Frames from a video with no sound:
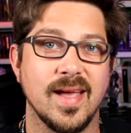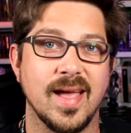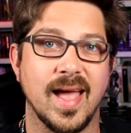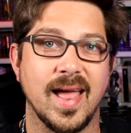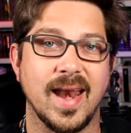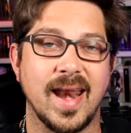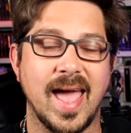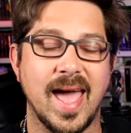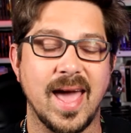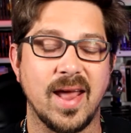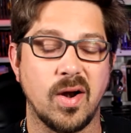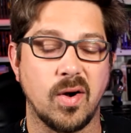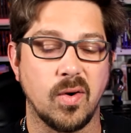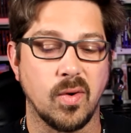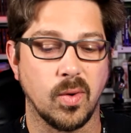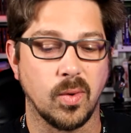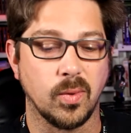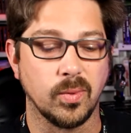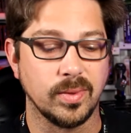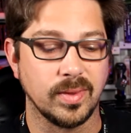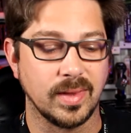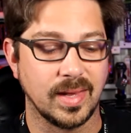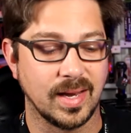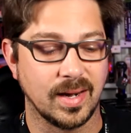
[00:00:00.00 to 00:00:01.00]
and had our
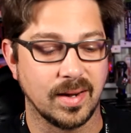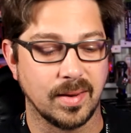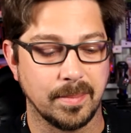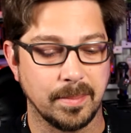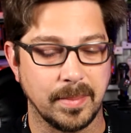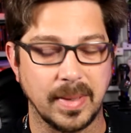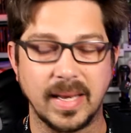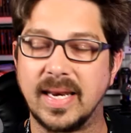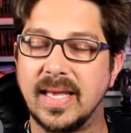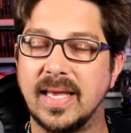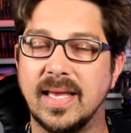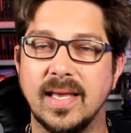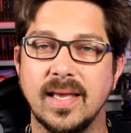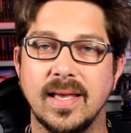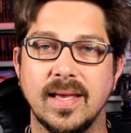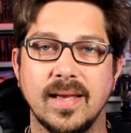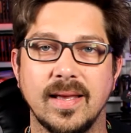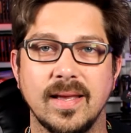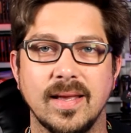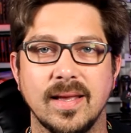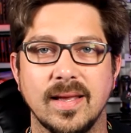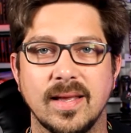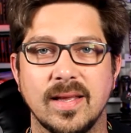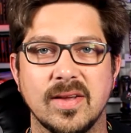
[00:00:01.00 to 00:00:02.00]
own little
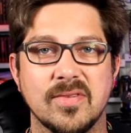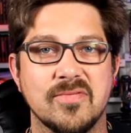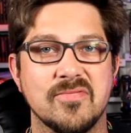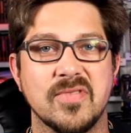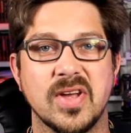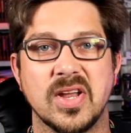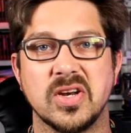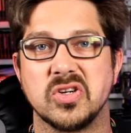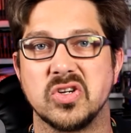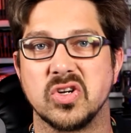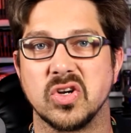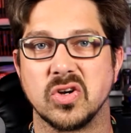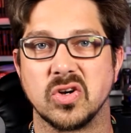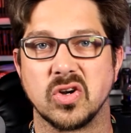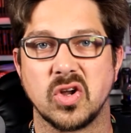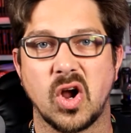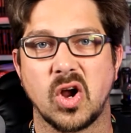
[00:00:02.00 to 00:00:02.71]
mini convention,